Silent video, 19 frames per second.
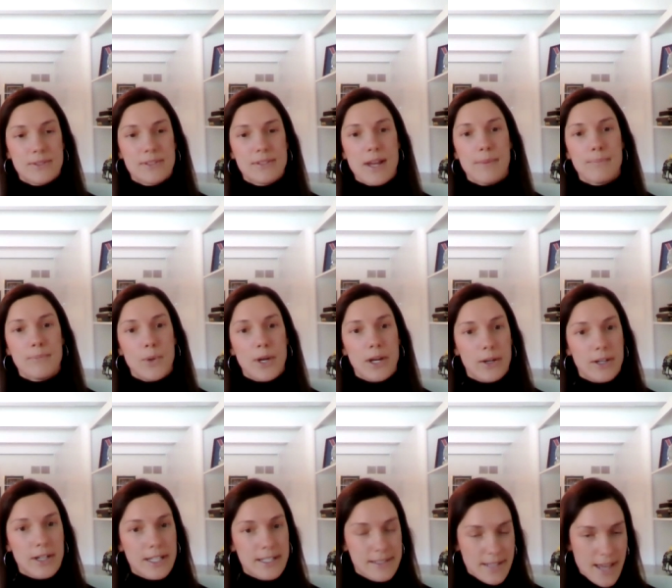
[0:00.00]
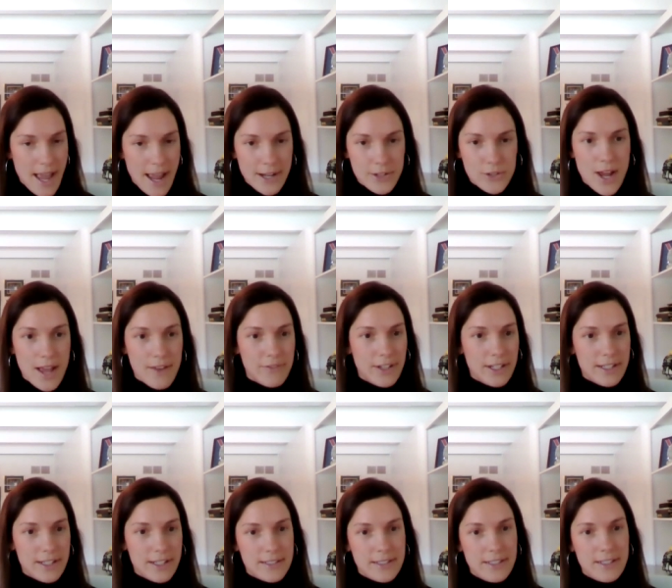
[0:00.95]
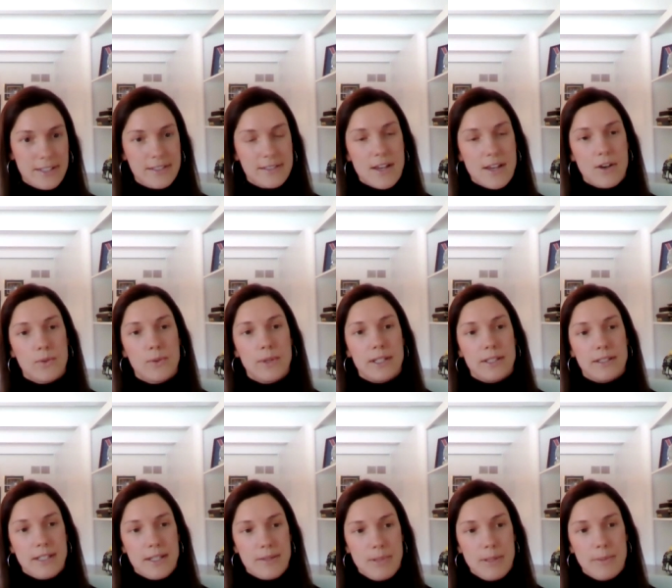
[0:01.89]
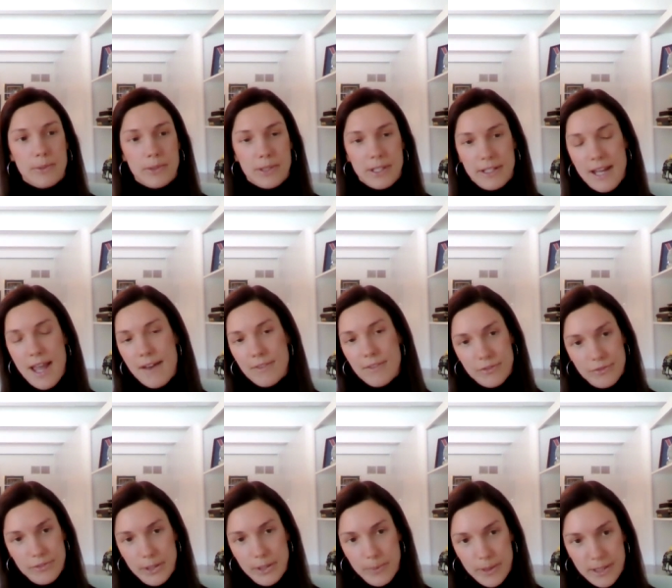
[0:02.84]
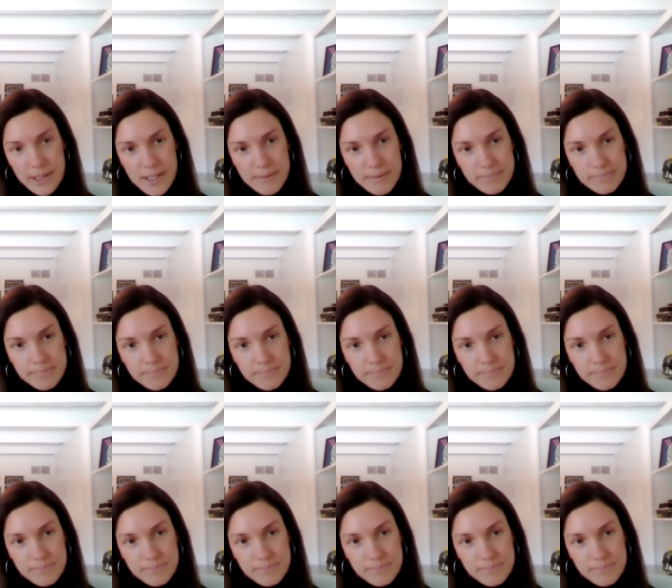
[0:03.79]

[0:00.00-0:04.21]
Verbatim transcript: somewhere it's high traffic, it's going to sell quickly, and people can have it frequently.